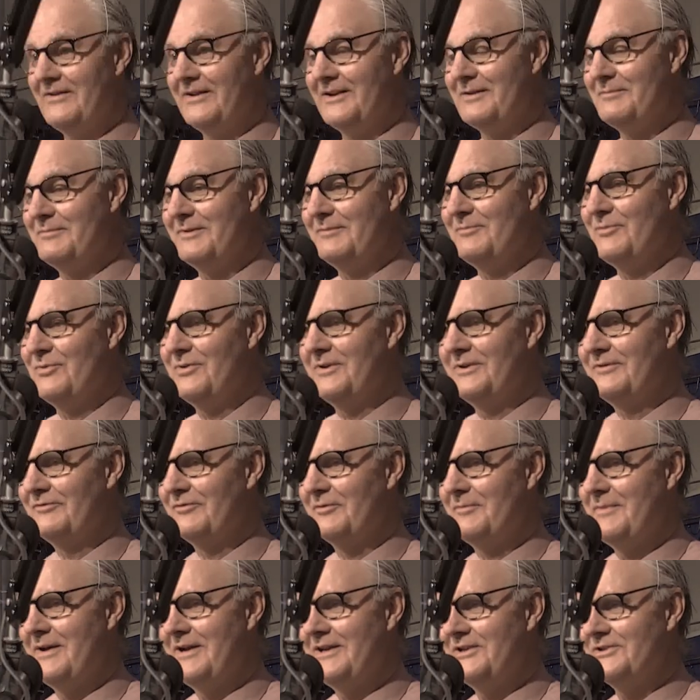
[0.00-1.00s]
little bit more
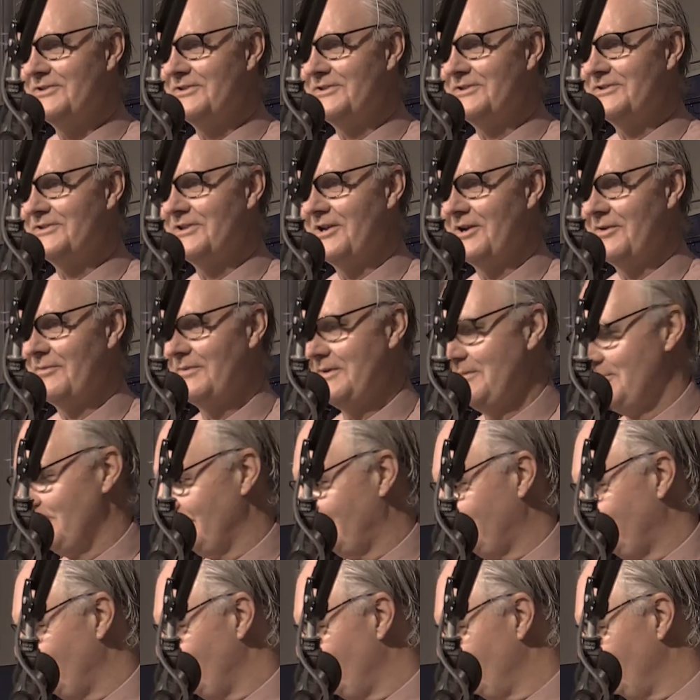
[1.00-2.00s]
information, shall we,
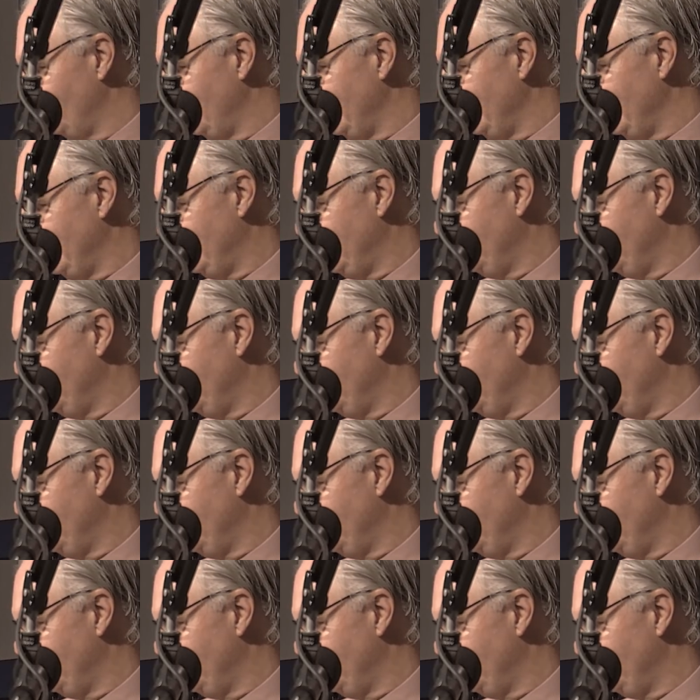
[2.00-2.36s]
before we